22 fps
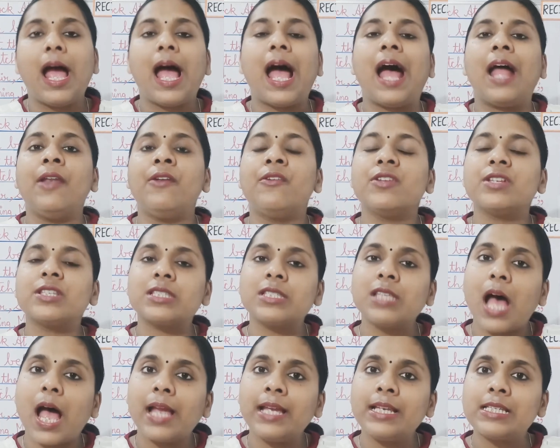and
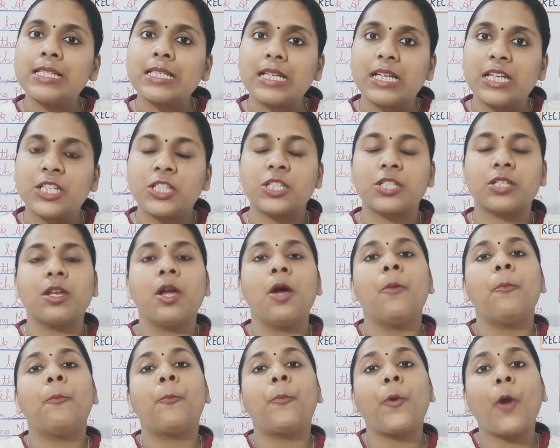recite
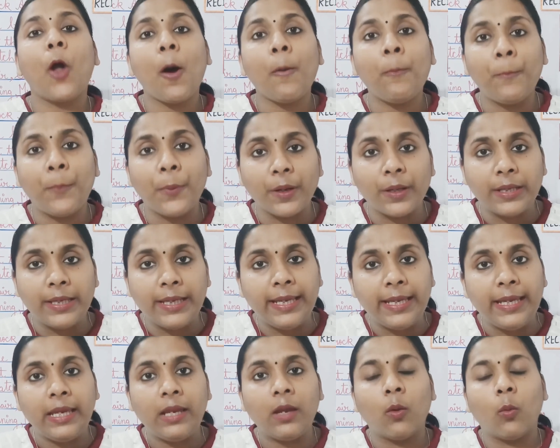it
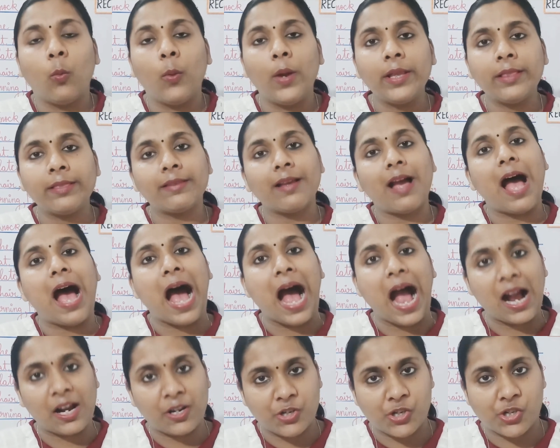properly with
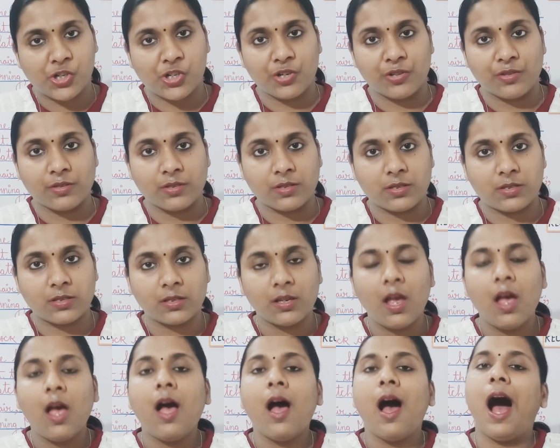actions.